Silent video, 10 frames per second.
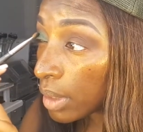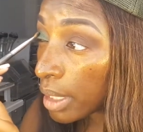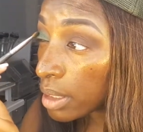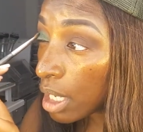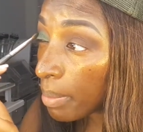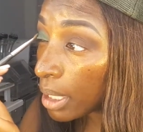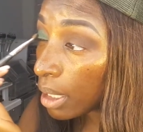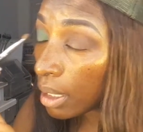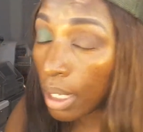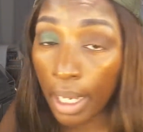That's coming
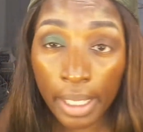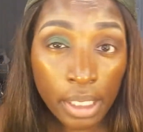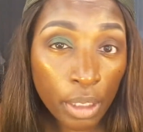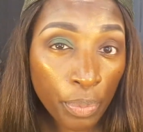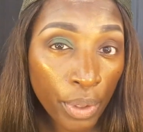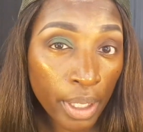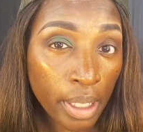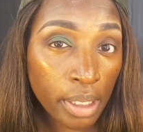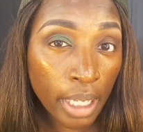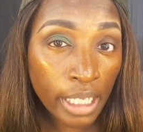in nice and pretty.
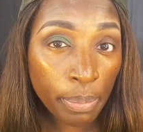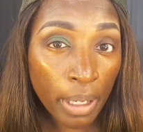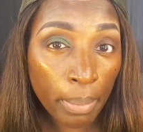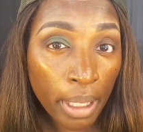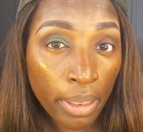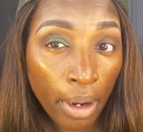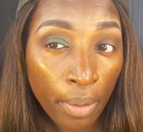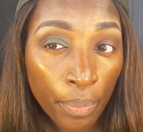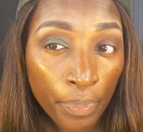It's a nice pigment there.